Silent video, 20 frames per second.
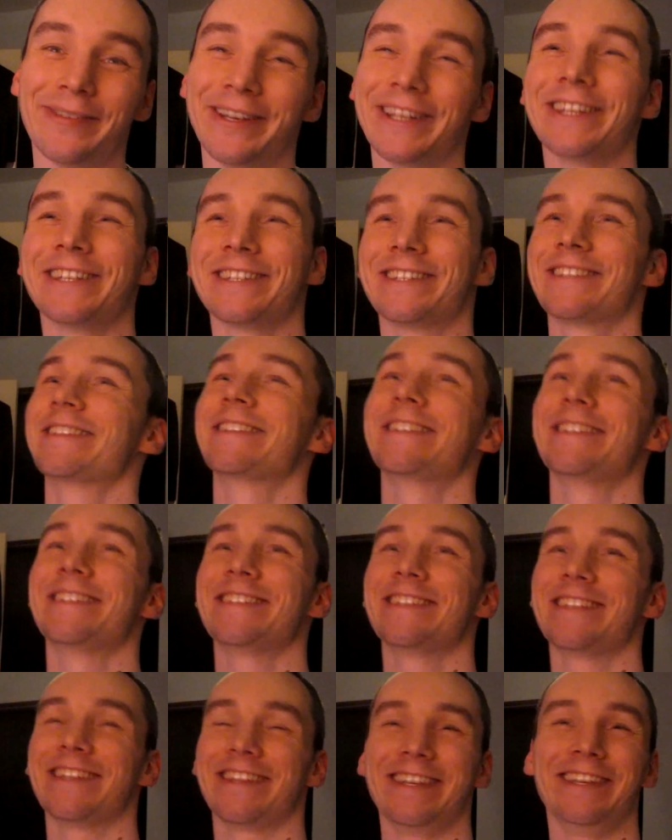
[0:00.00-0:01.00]
Like this
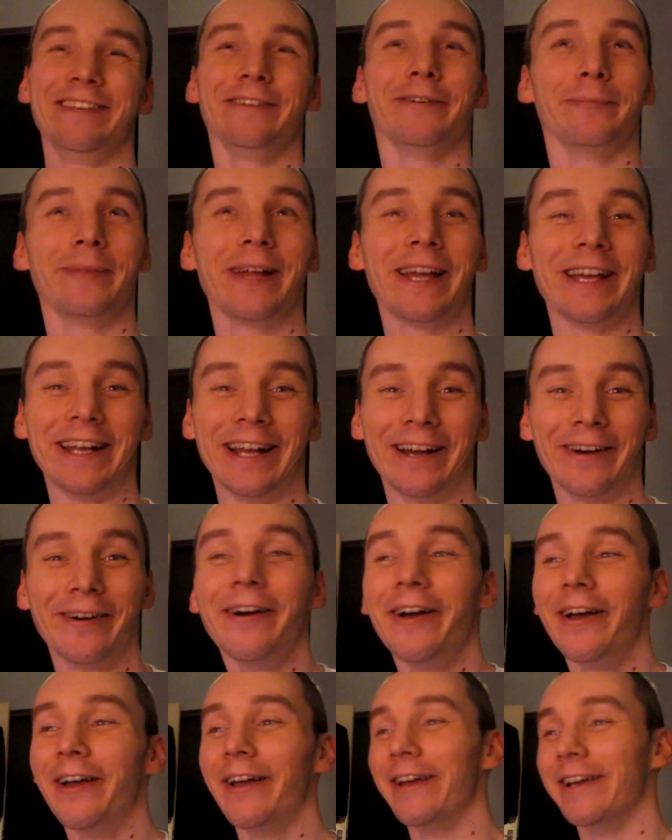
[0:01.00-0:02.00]
is the thing you can play now.
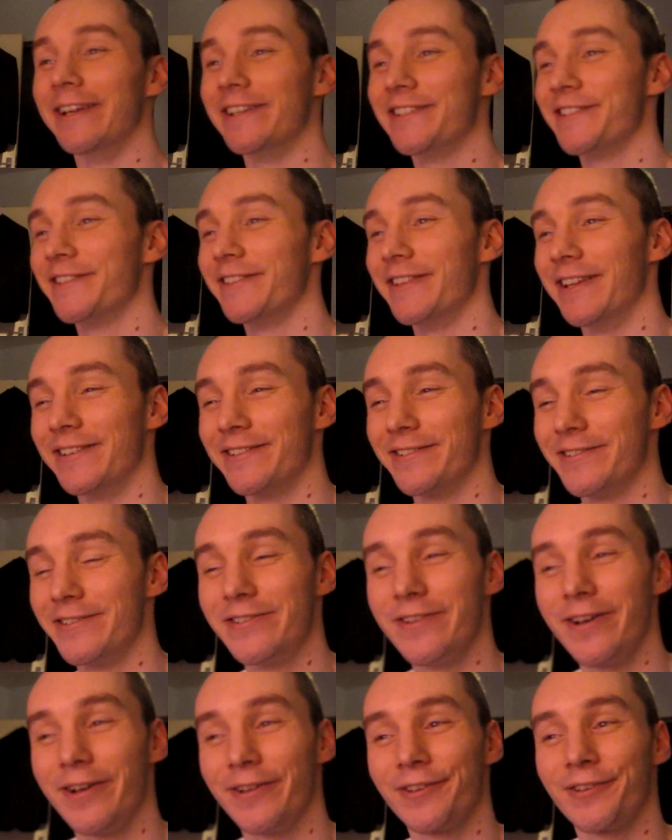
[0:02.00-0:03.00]
There's
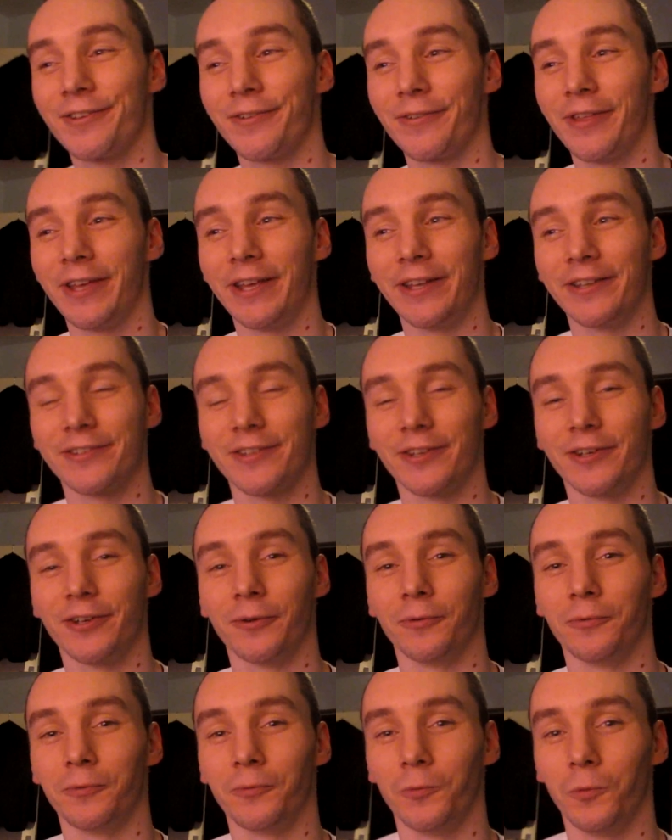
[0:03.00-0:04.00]
lots of things that
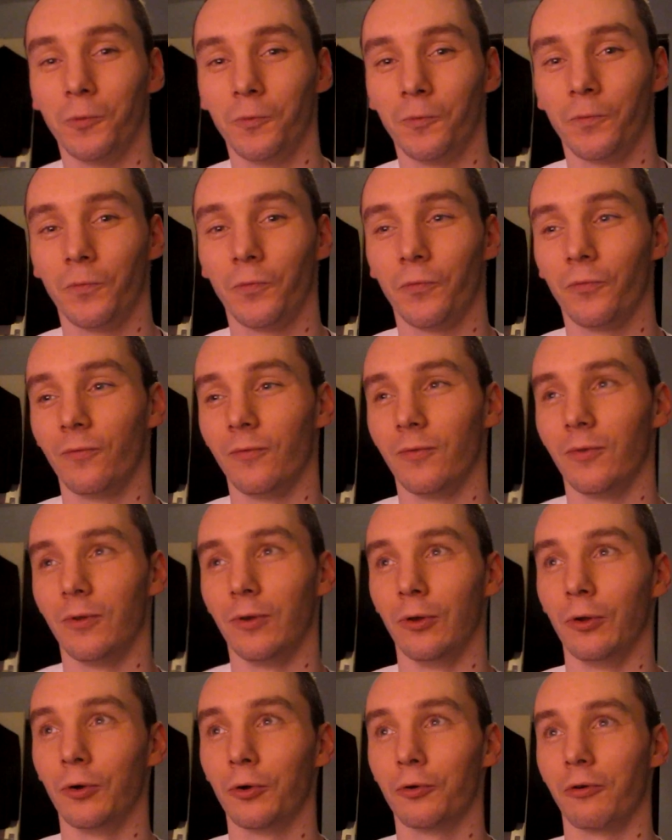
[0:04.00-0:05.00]
don't
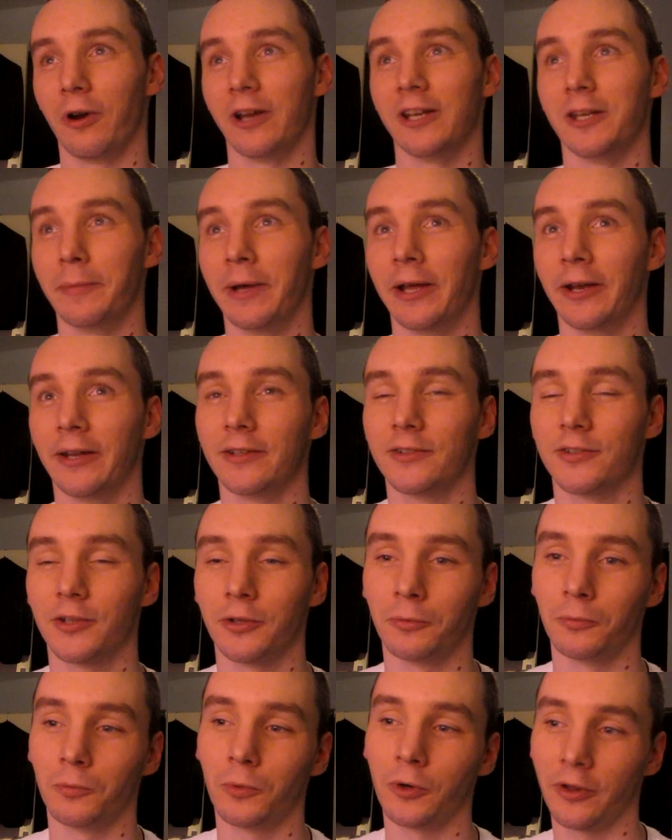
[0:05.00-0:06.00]
look right about it.
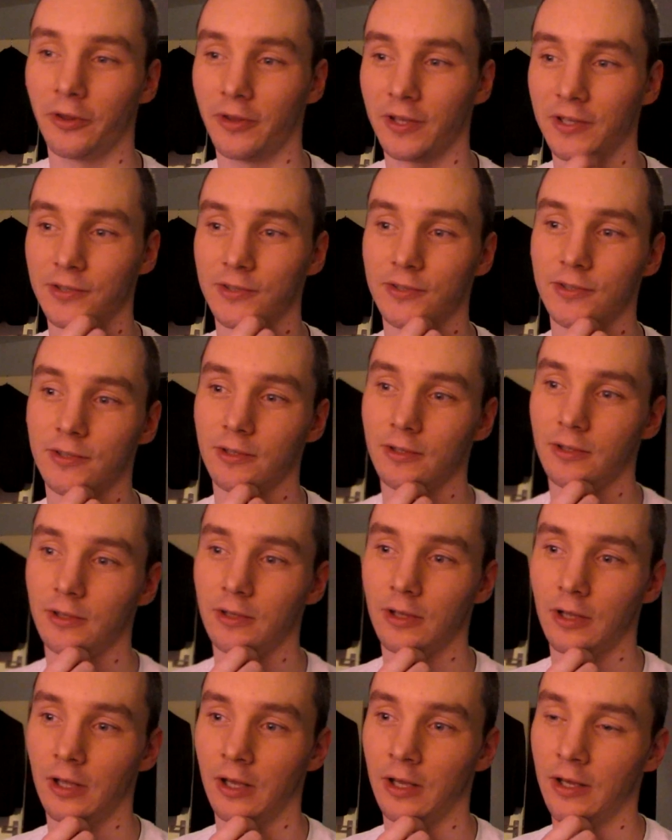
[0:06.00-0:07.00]
So one of the things
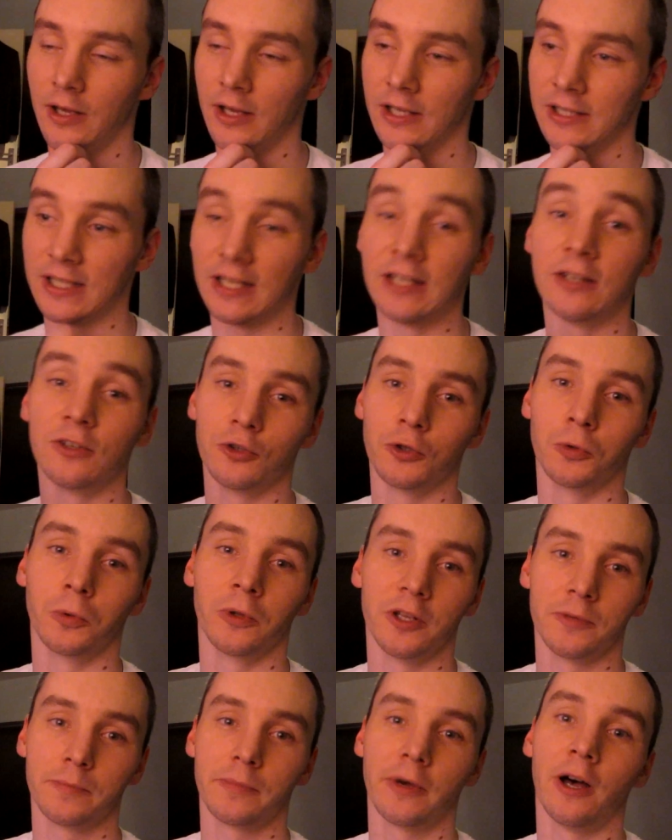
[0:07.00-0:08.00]
I didn't do on
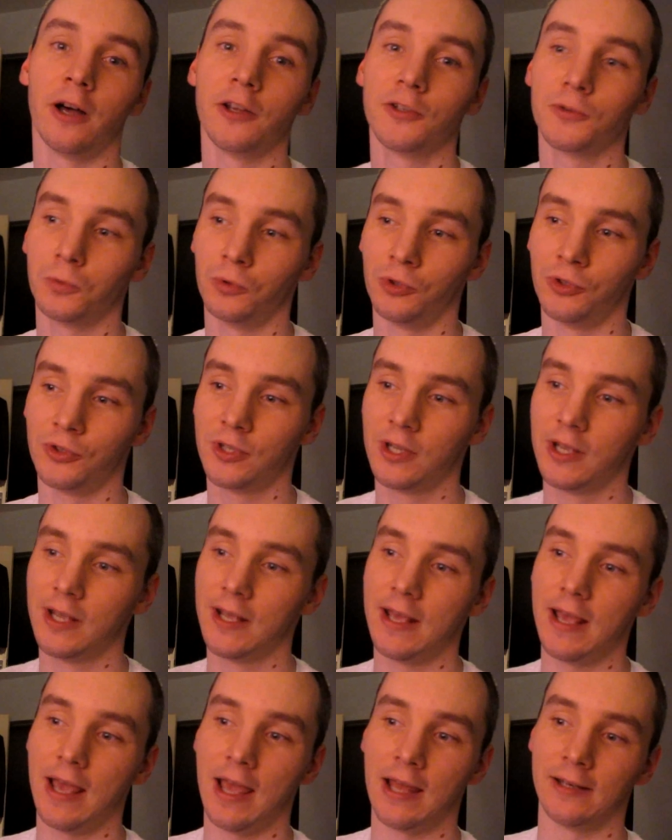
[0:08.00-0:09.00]
this pass was
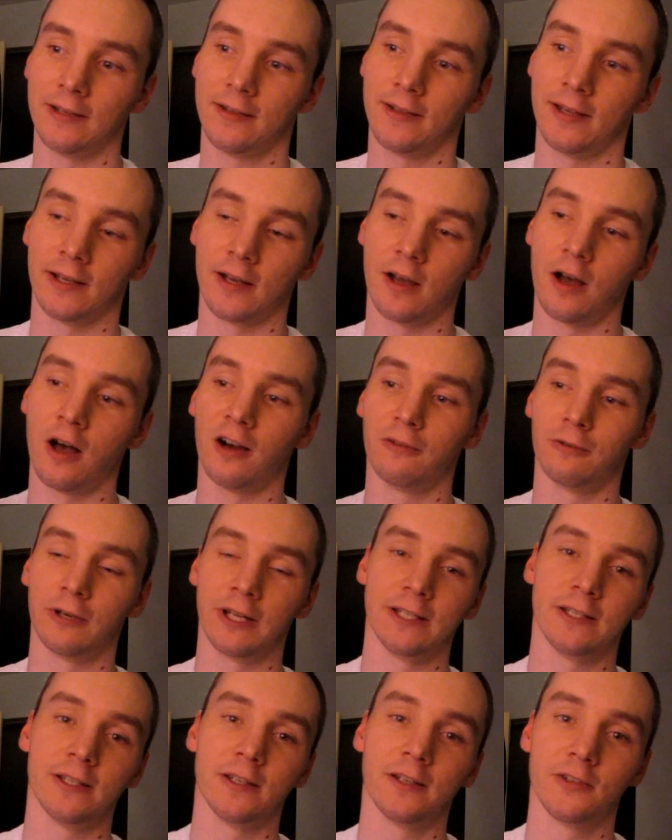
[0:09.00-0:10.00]
anything art
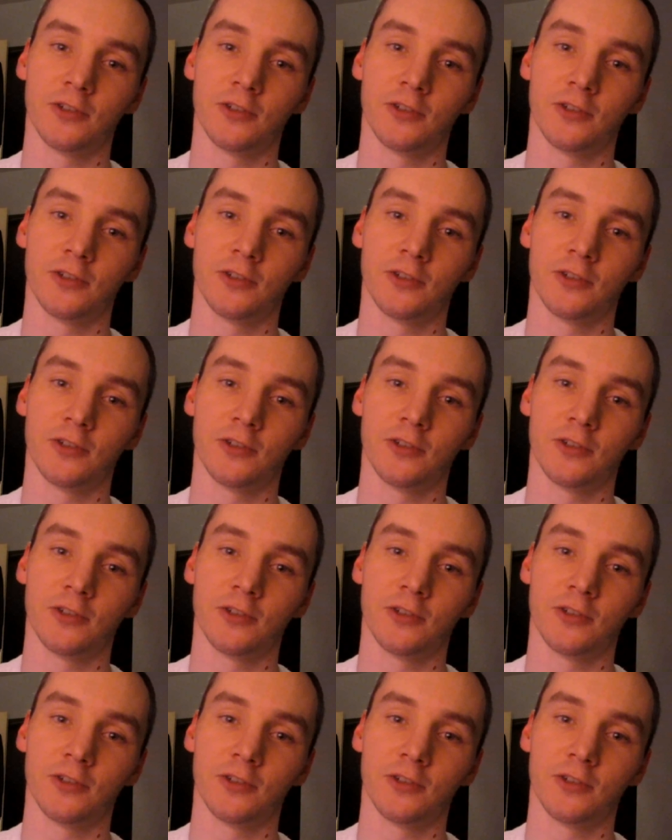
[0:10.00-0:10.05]
related.